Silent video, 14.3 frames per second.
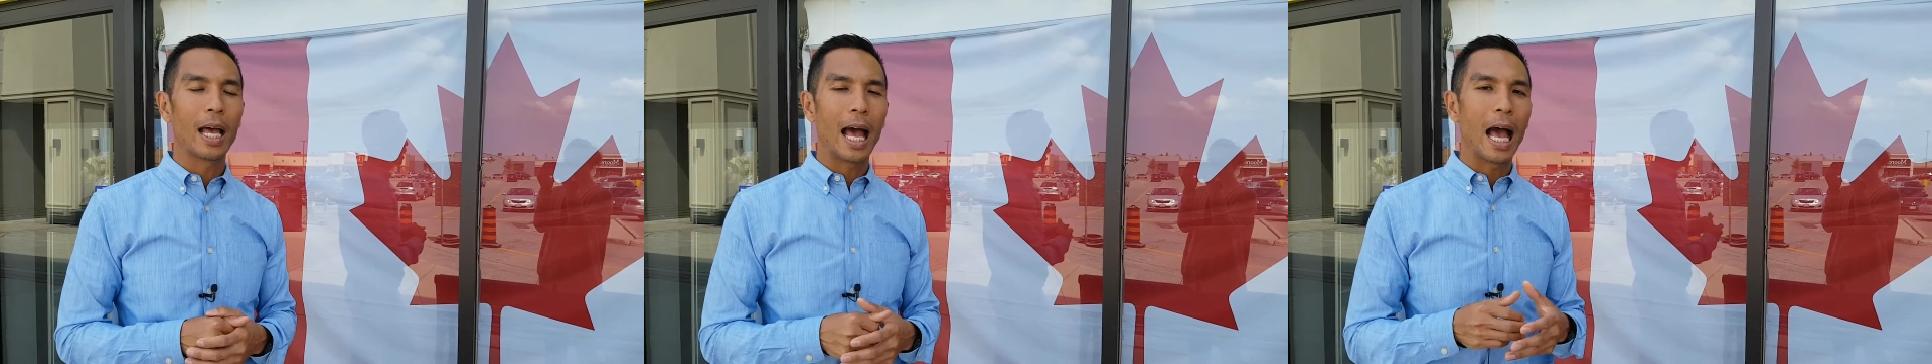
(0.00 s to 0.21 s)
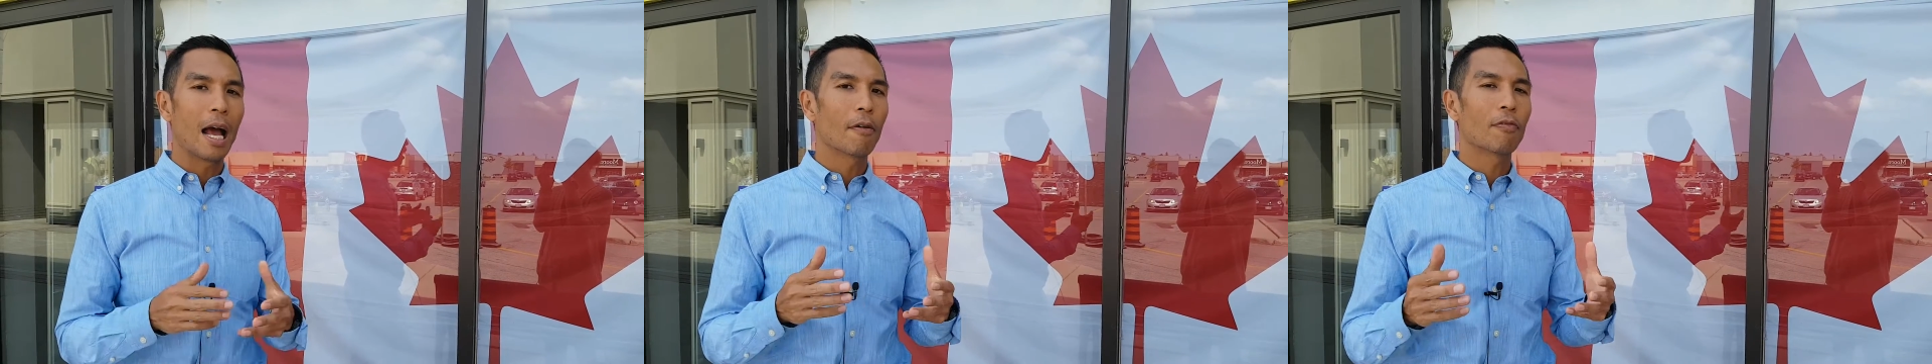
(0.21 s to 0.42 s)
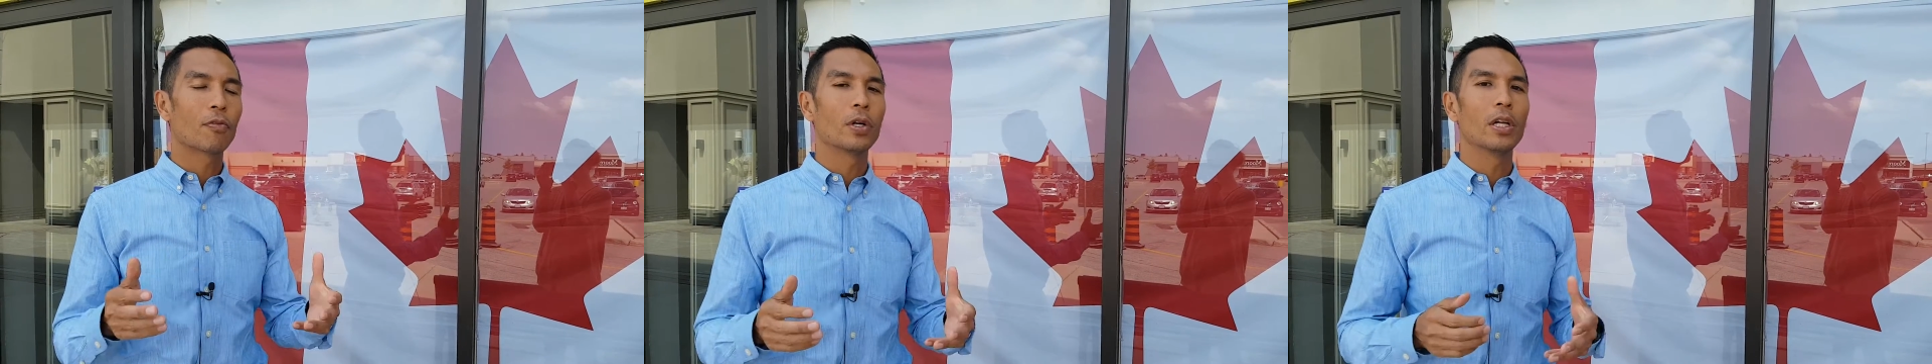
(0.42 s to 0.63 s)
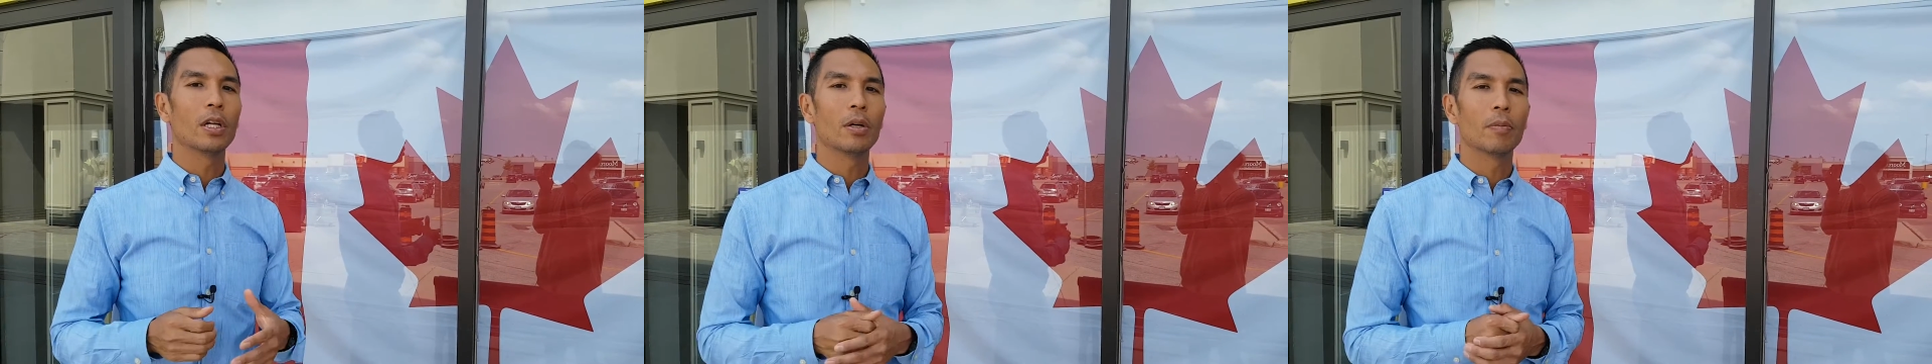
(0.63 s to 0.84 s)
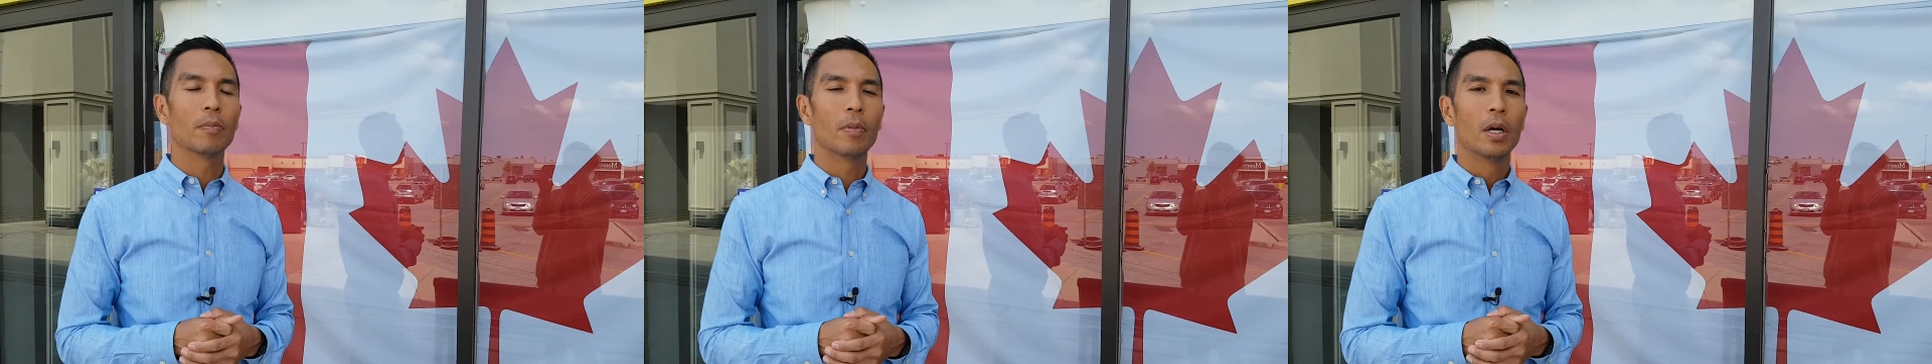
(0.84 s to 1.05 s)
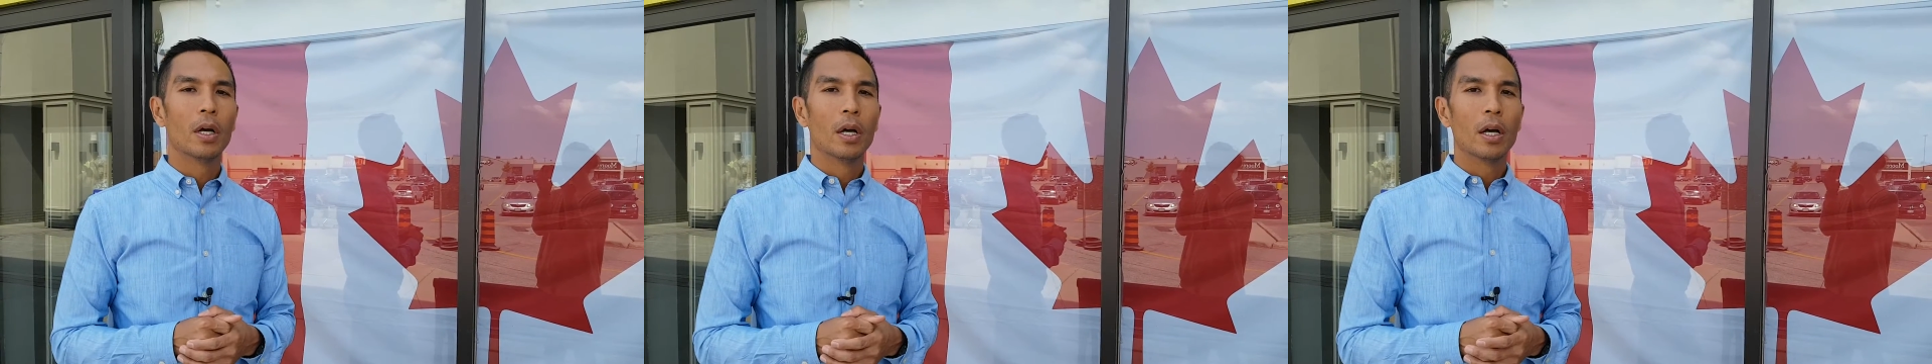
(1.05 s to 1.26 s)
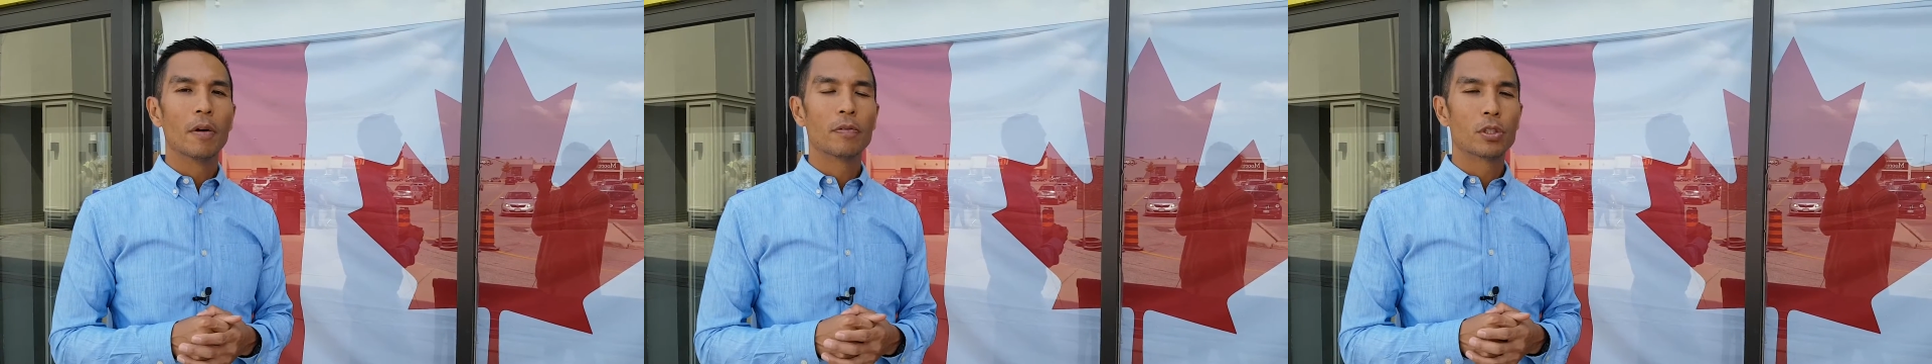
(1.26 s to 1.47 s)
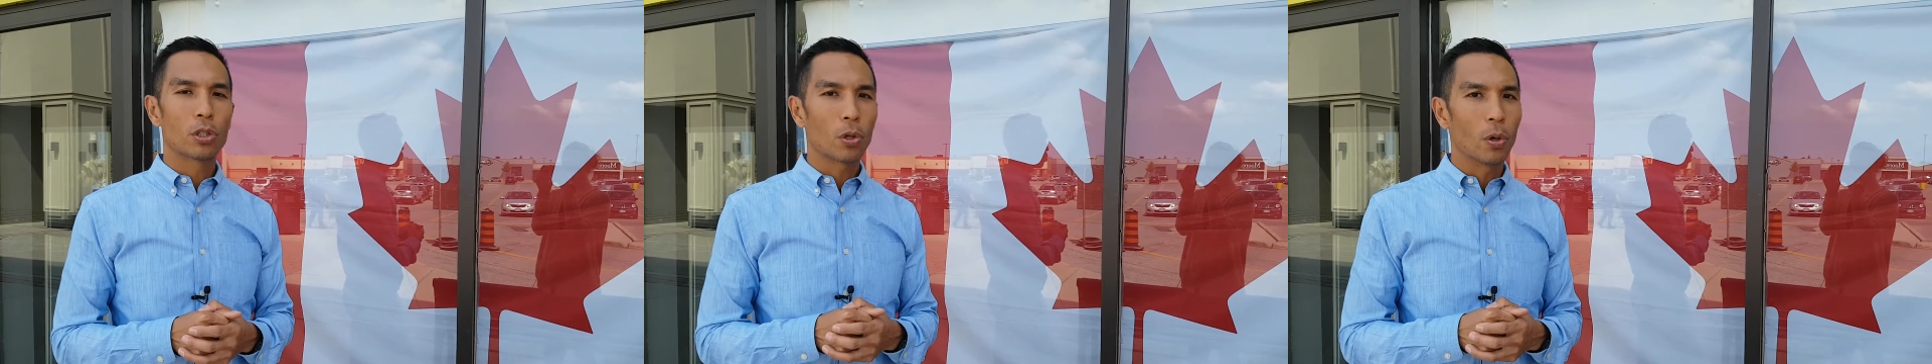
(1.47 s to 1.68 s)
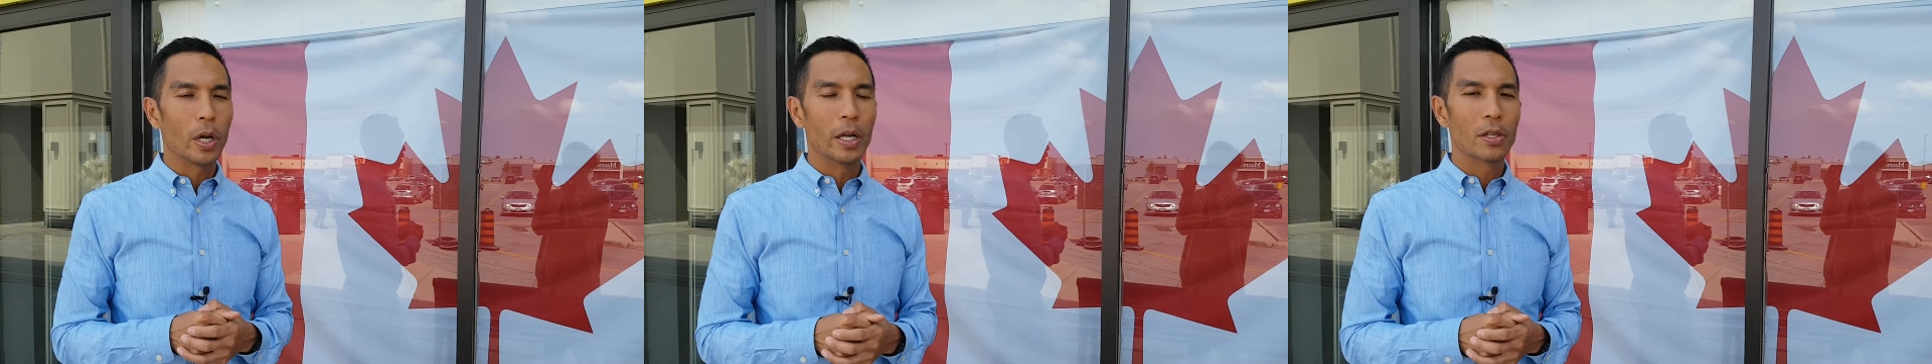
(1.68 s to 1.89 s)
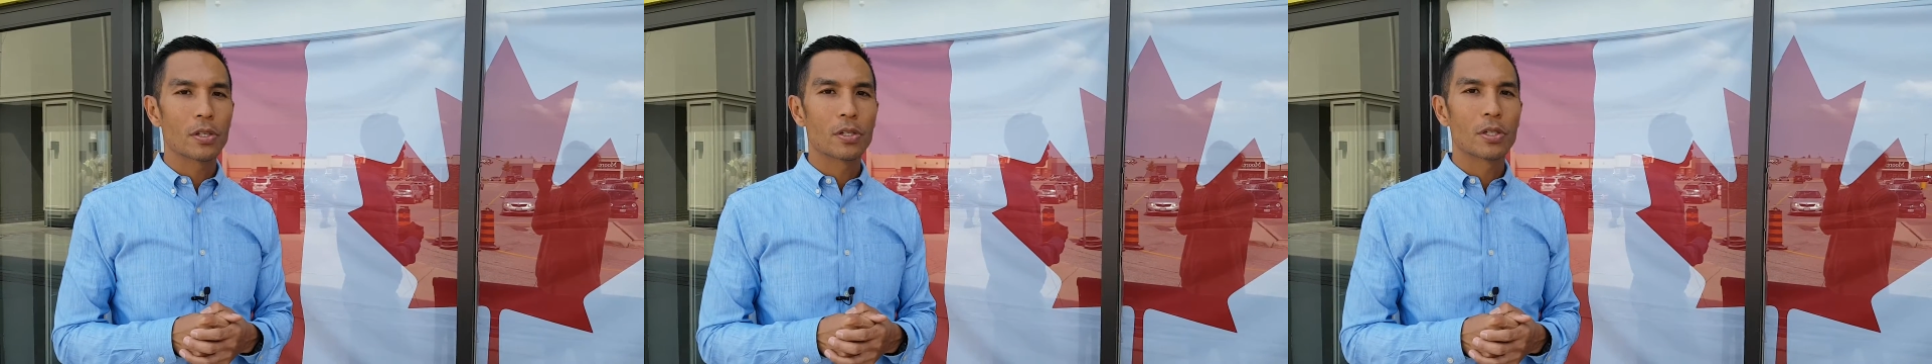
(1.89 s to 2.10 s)
to have freedom of
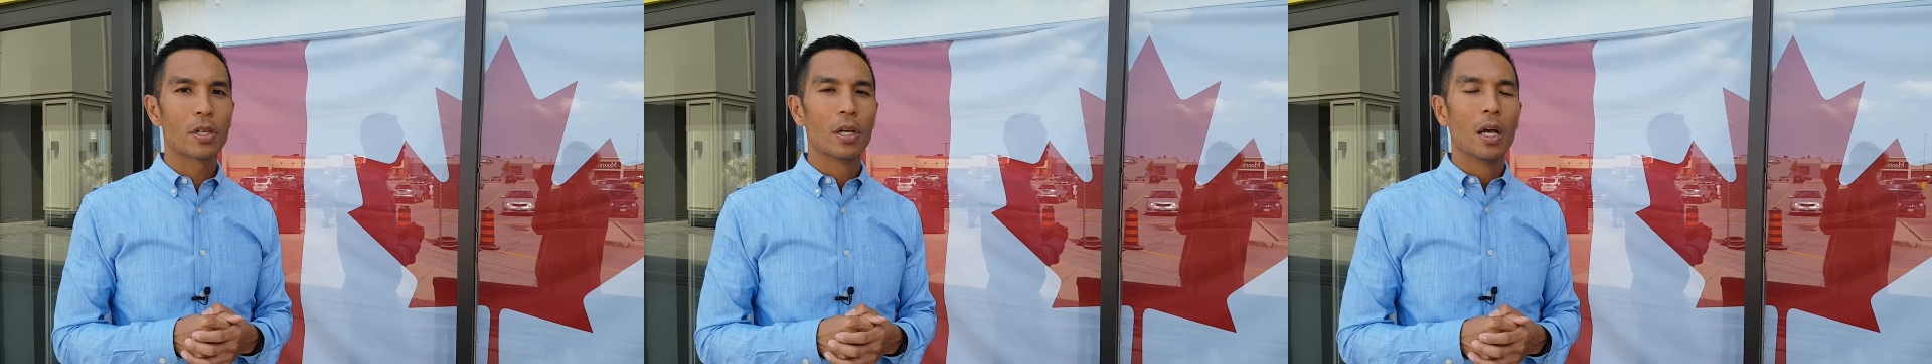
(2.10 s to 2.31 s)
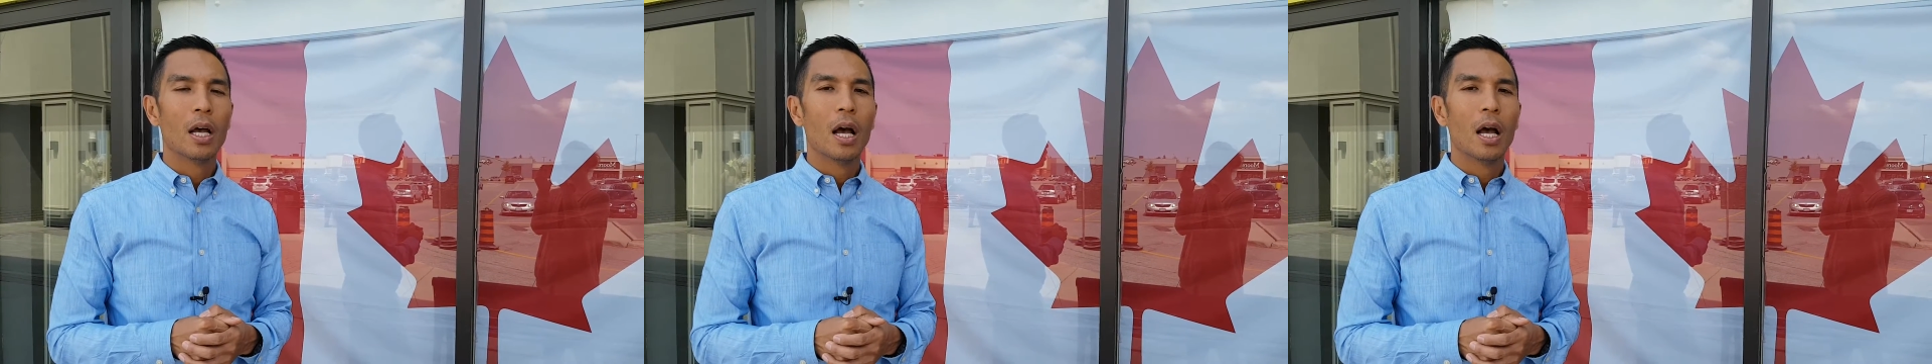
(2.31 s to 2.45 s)
choice,